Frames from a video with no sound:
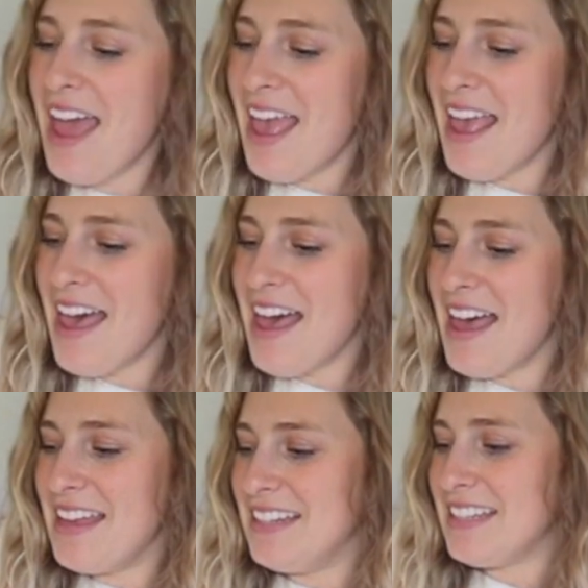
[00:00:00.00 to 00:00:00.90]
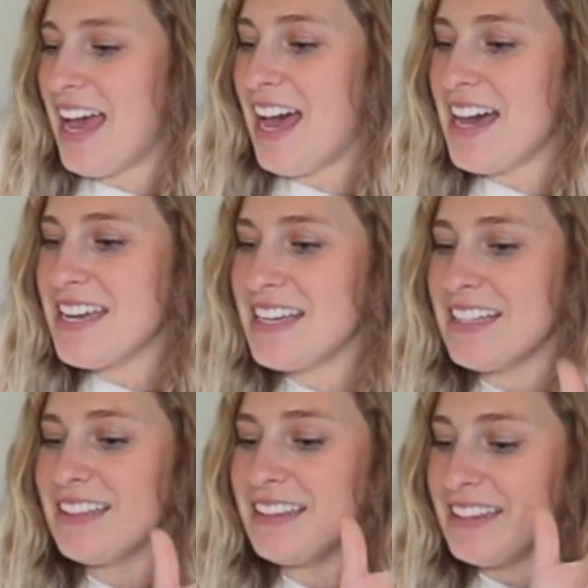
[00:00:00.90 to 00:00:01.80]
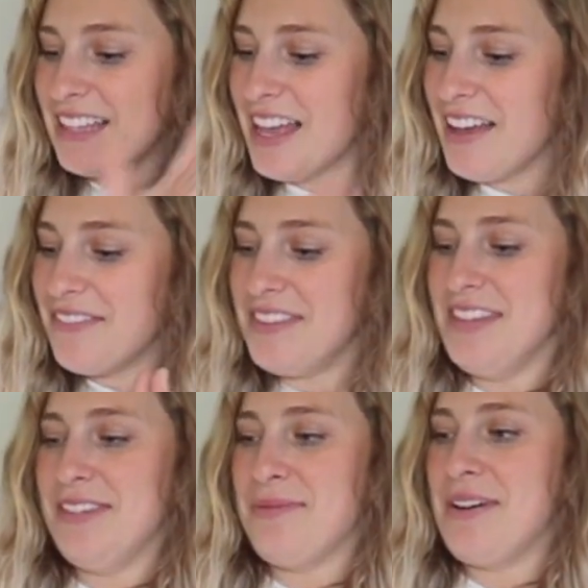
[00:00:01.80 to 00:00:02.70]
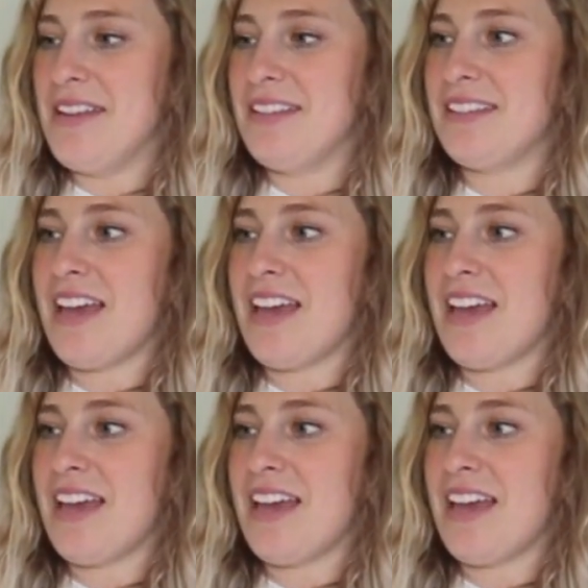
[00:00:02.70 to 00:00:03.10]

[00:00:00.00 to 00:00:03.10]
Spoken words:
and I love these ones.